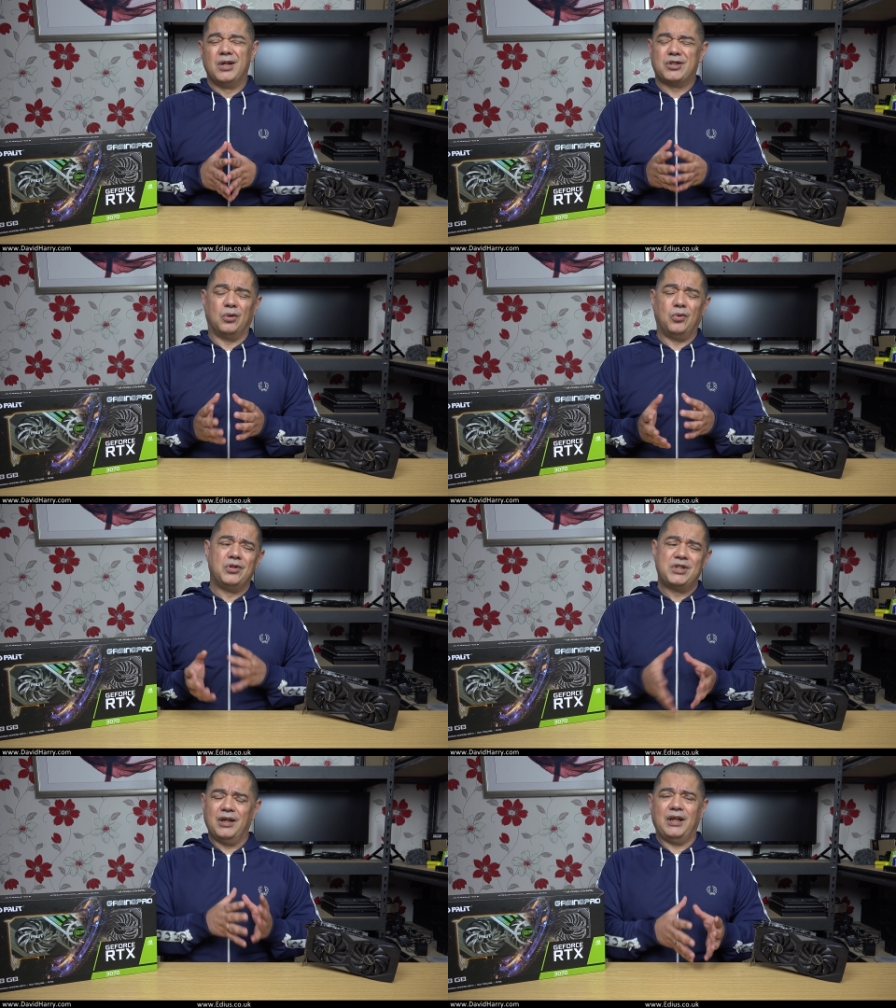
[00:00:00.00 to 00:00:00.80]
So
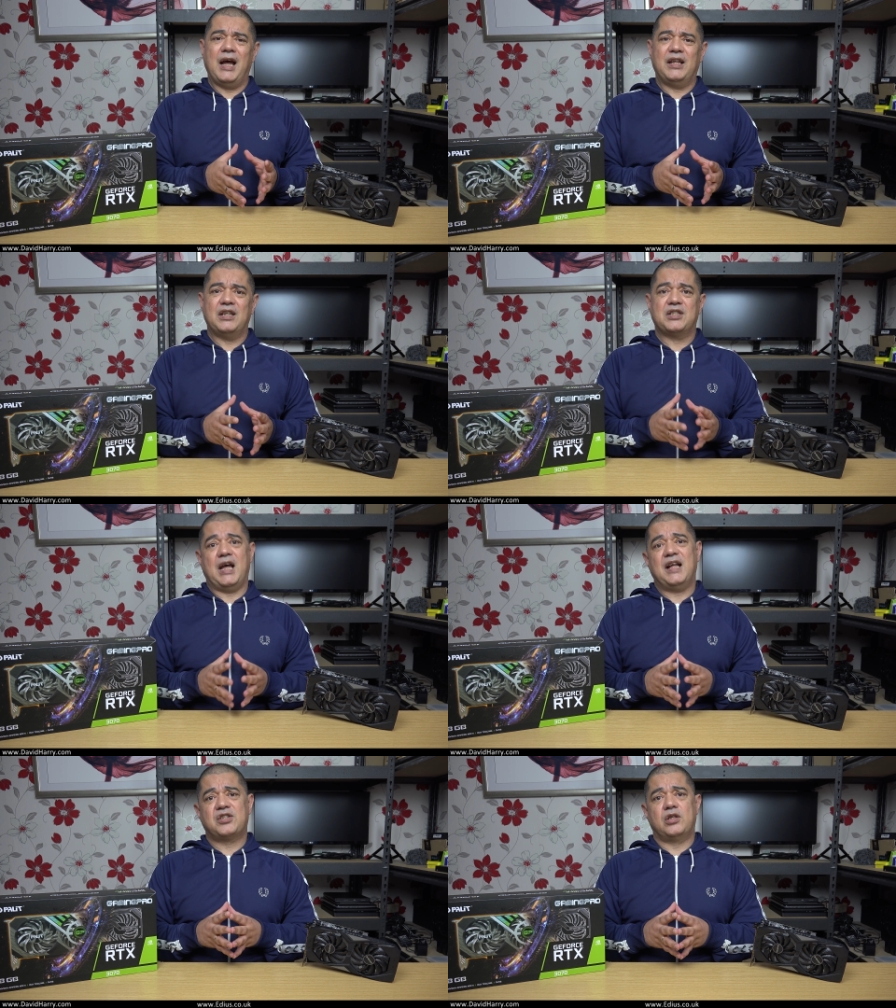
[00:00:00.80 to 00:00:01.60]
until EDIUS
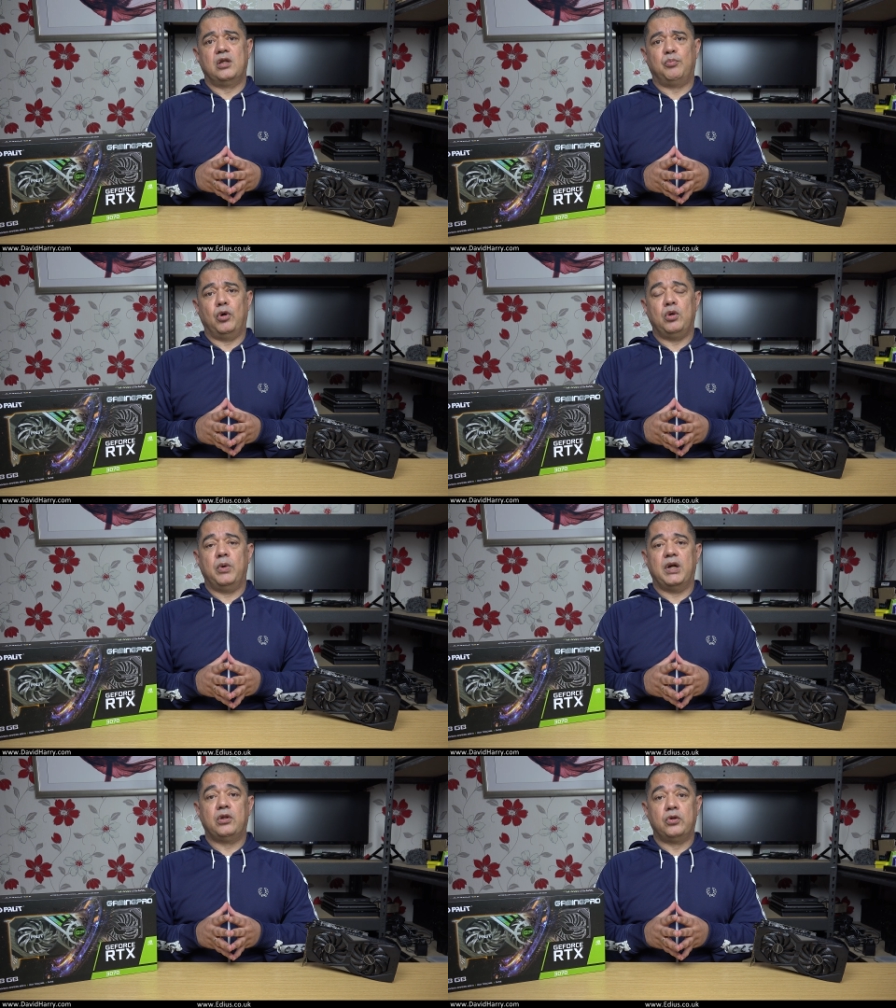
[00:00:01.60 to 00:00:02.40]
gets to the point
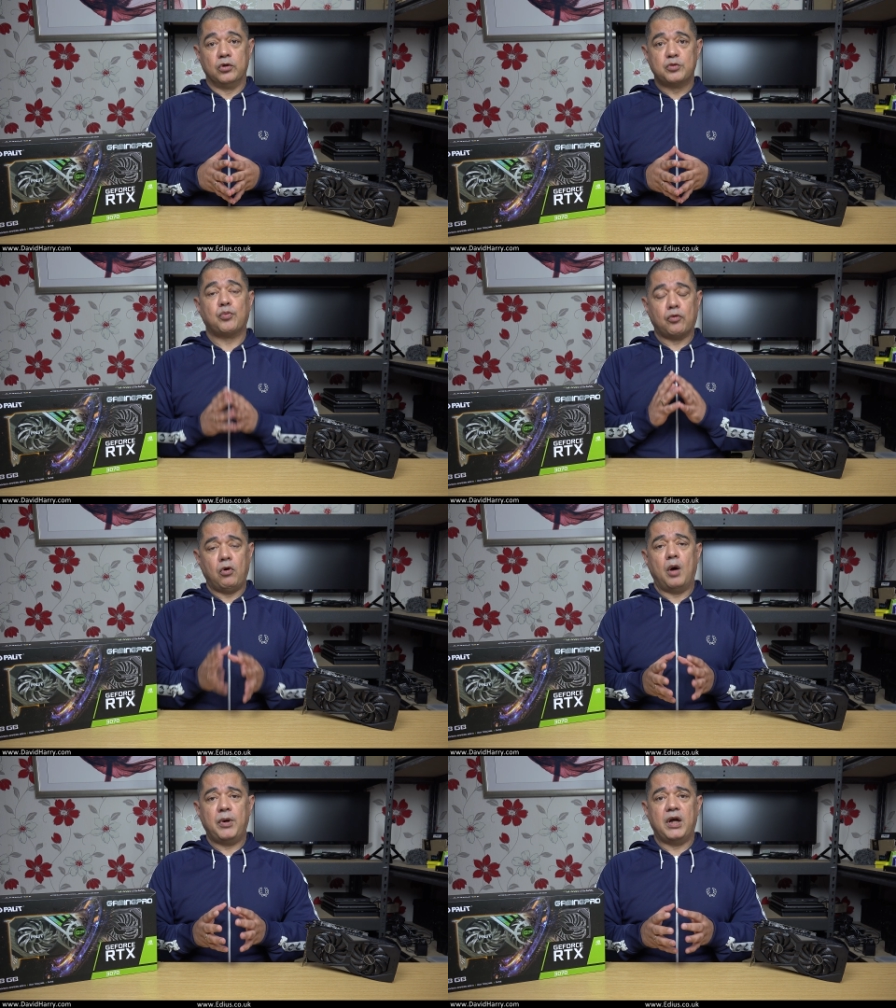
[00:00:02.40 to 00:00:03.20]
where it does
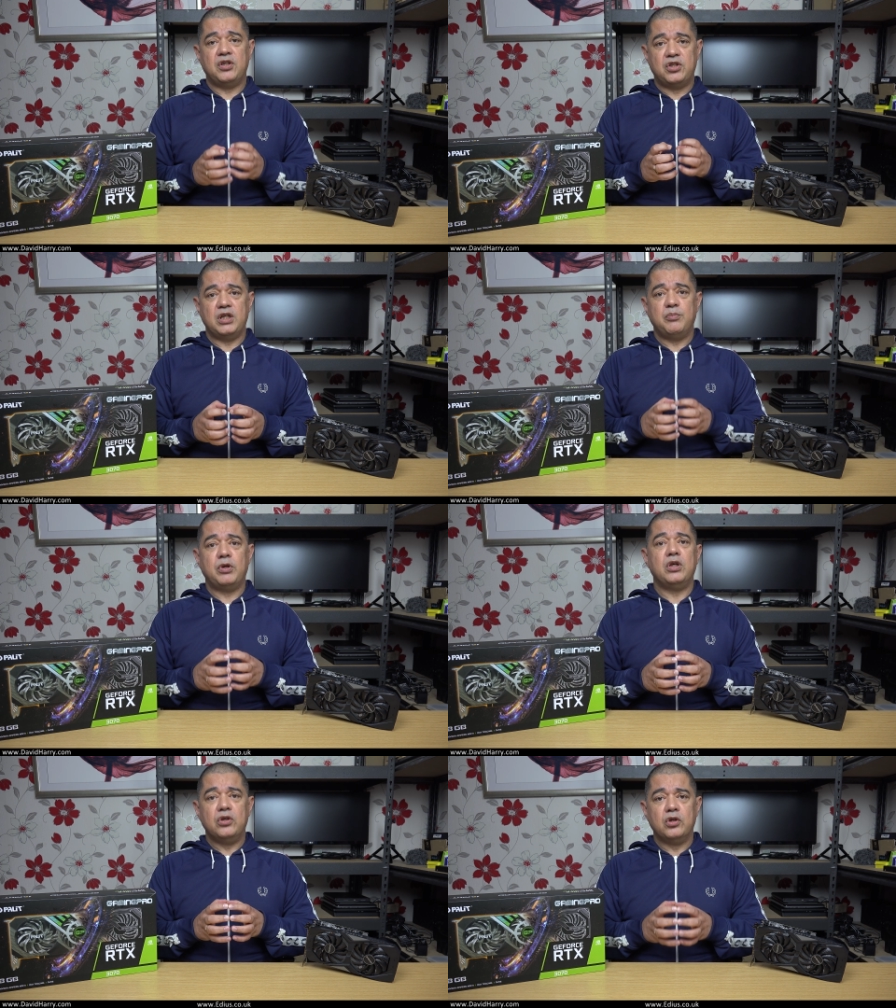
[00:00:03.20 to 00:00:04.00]
proper
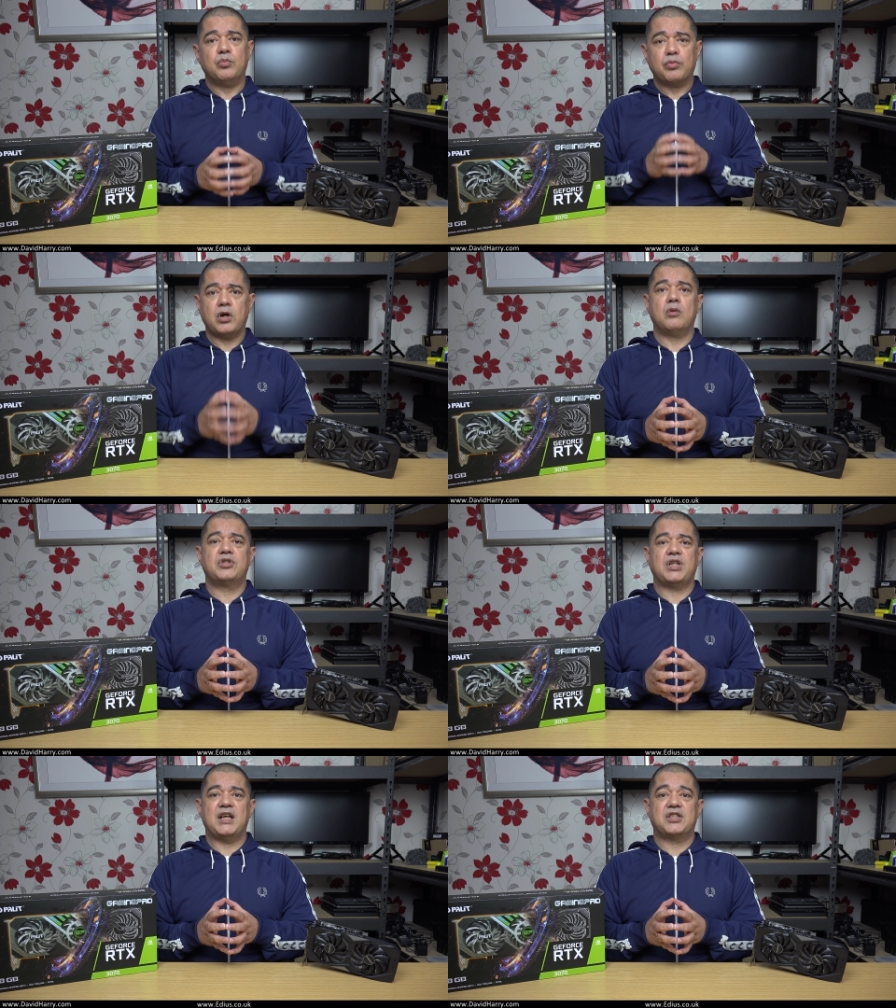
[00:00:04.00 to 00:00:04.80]
GPU
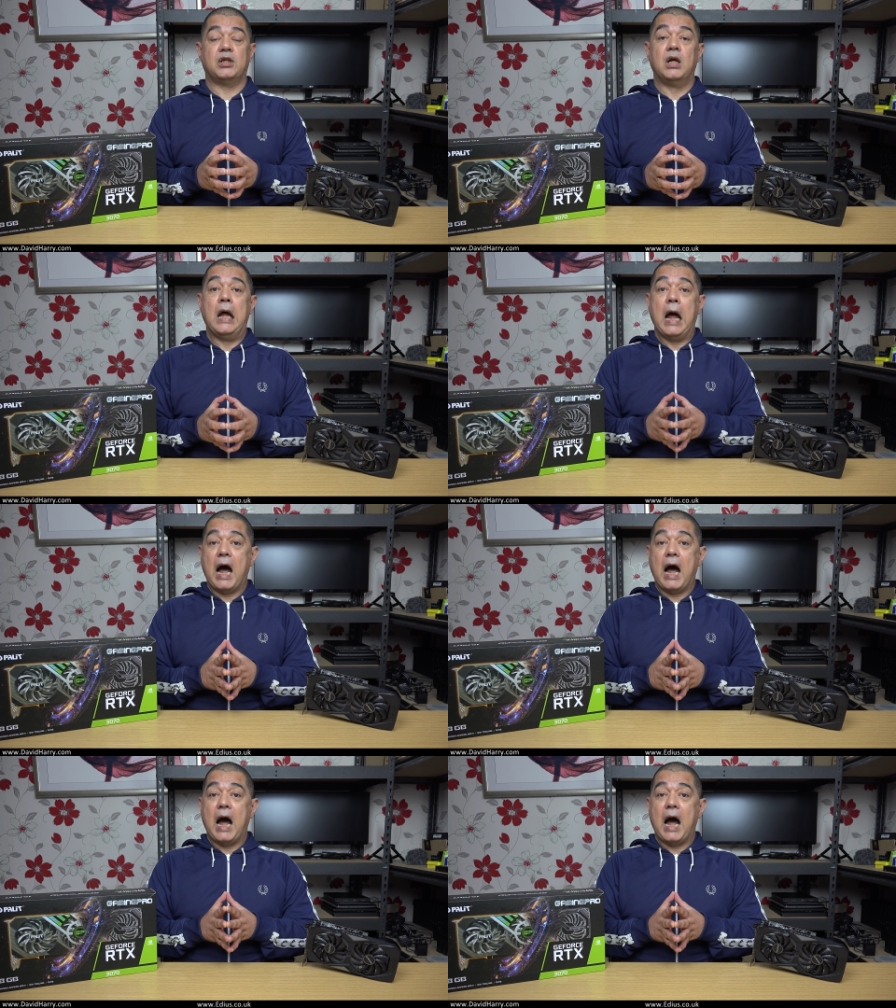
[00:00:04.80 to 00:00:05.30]
processing